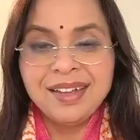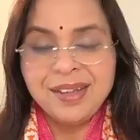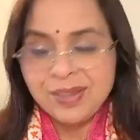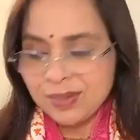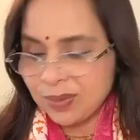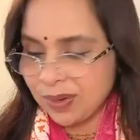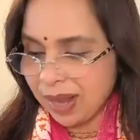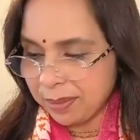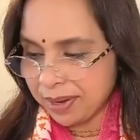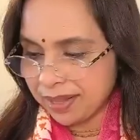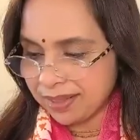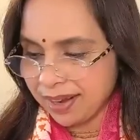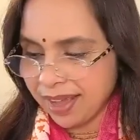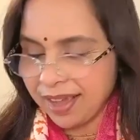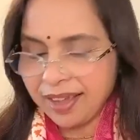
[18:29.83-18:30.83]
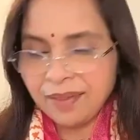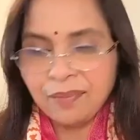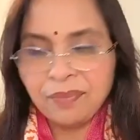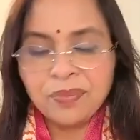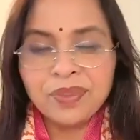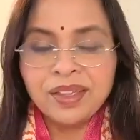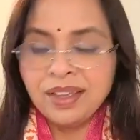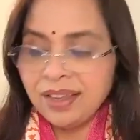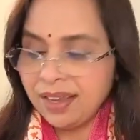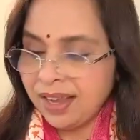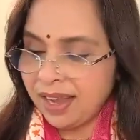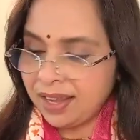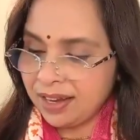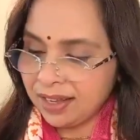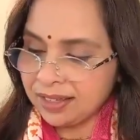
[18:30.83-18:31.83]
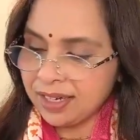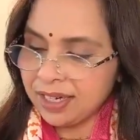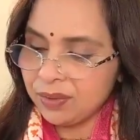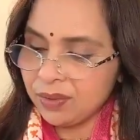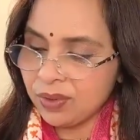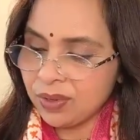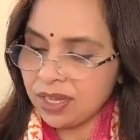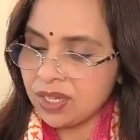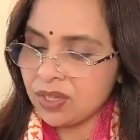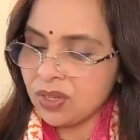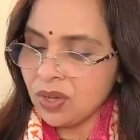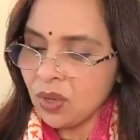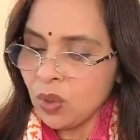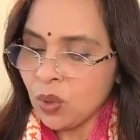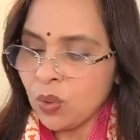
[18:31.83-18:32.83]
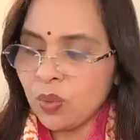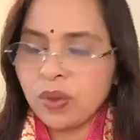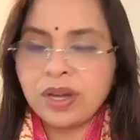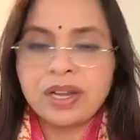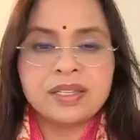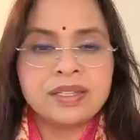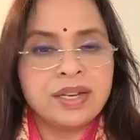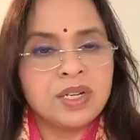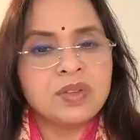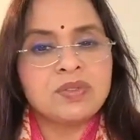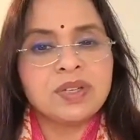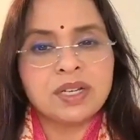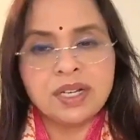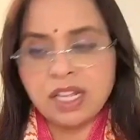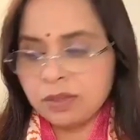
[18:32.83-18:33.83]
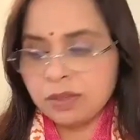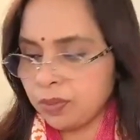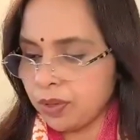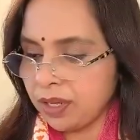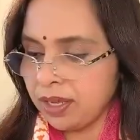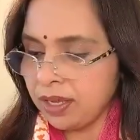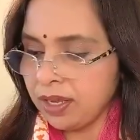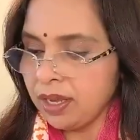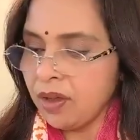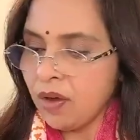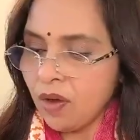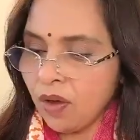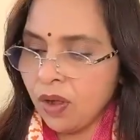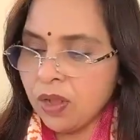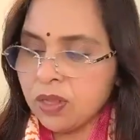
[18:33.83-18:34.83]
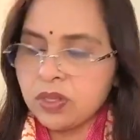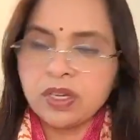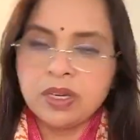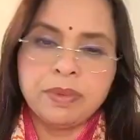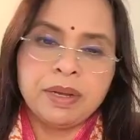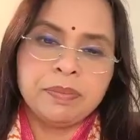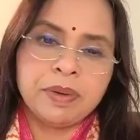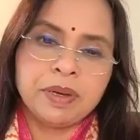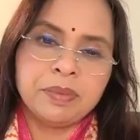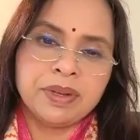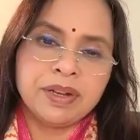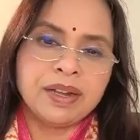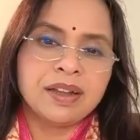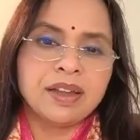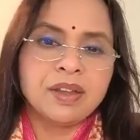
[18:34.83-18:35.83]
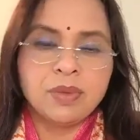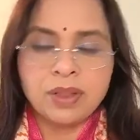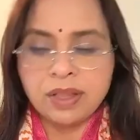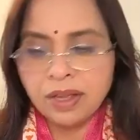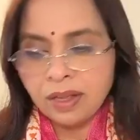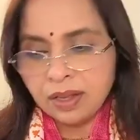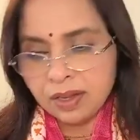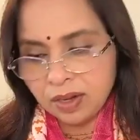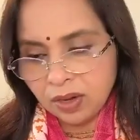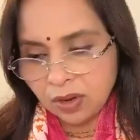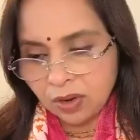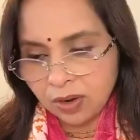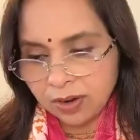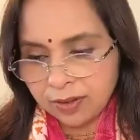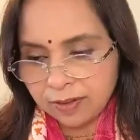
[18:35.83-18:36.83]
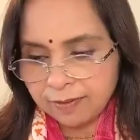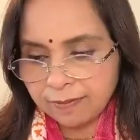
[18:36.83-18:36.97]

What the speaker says: So Ramanand Rai and other devotees who were residents of Jagannath Puri also remained permanently with the Lord.